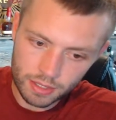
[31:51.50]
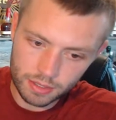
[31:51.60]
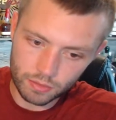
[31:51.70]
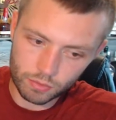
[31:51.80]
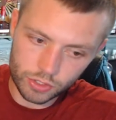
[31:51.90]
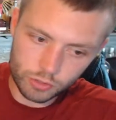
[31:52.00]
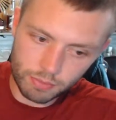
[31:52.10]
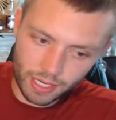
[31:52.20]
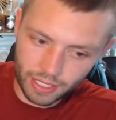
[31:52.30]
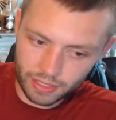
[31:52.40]
would you
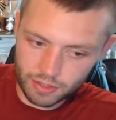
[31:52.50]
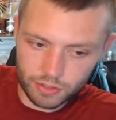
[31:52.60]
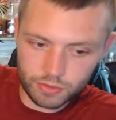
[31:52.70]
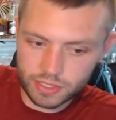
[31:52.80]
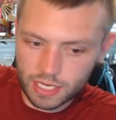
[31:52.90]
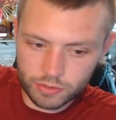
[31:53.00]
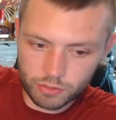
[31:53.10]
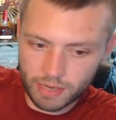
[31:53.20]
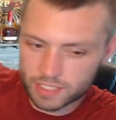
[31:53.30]
buy the new Stag Junior Batch